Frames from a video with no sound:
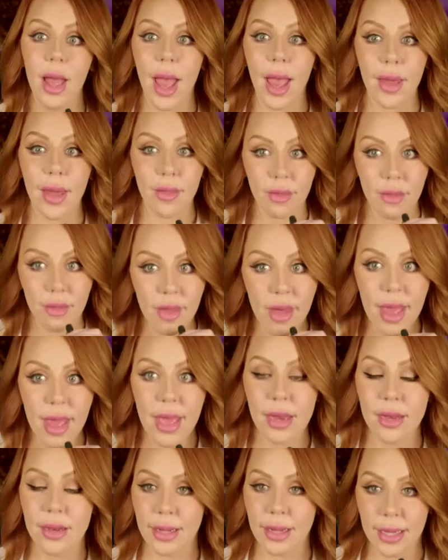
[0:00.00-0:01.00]
and
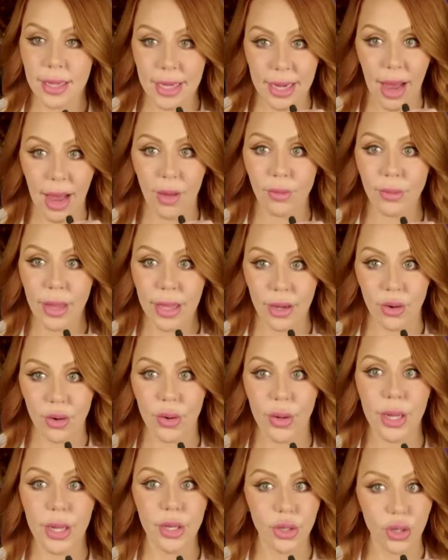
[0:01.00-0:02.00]
then get out later
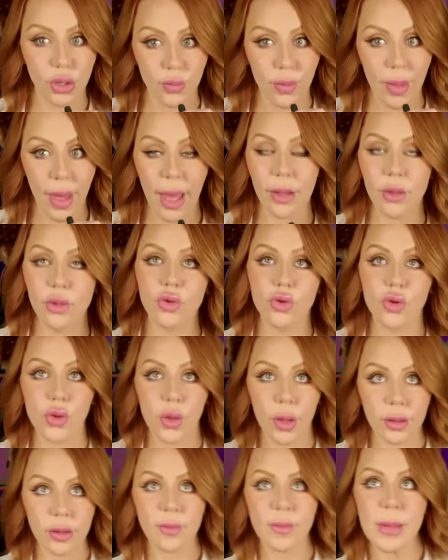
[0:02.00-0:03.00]
and do that
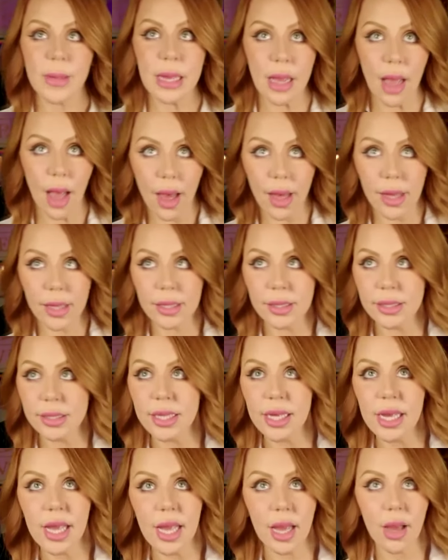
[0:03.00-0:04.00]
just because
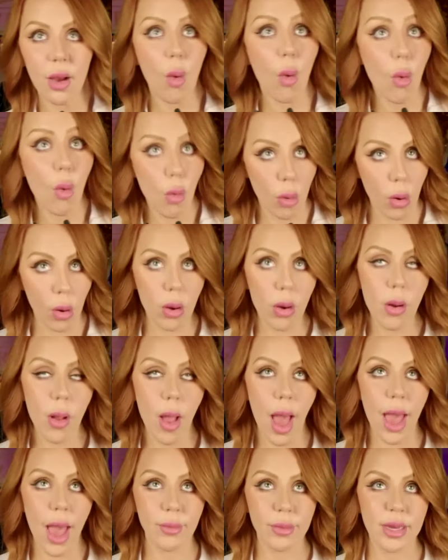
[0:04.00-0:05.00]
or
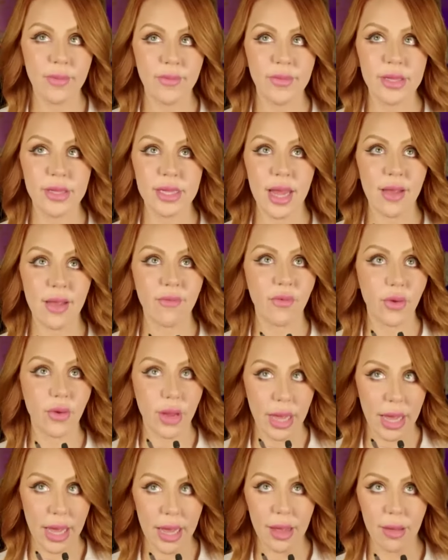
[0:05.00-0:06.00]
I would even say for
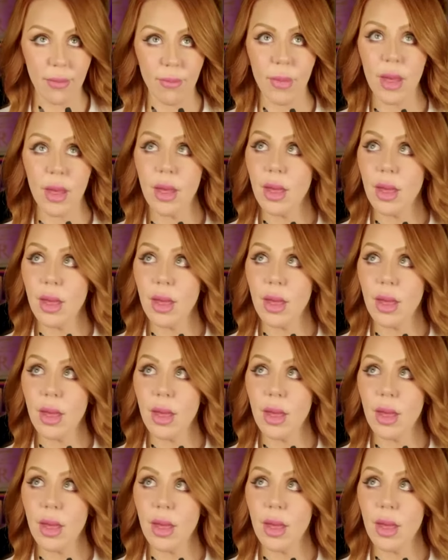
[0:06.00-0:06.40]
him